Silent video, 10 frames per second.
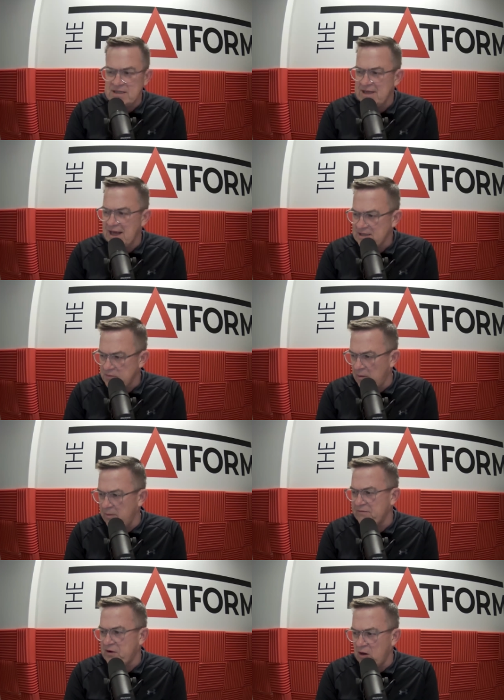is. That's what
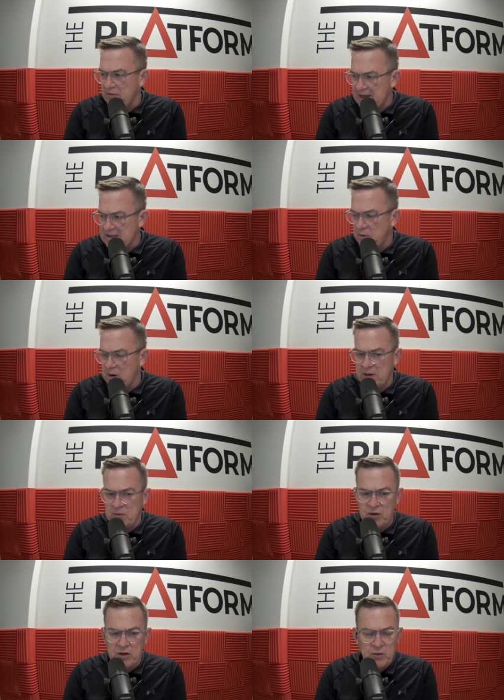we've got. That's what we
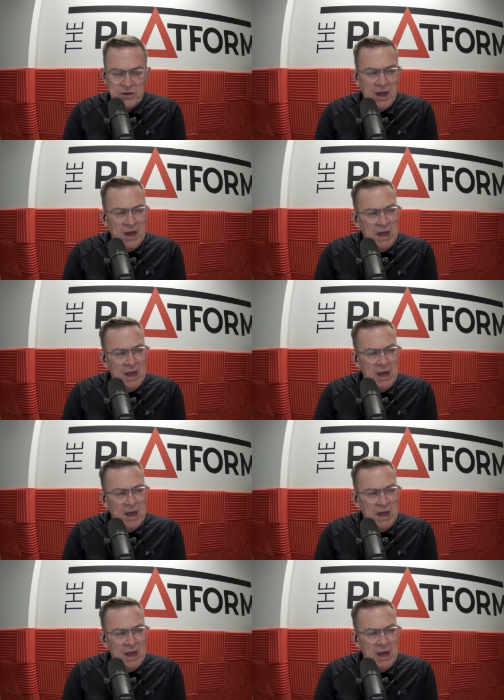work with.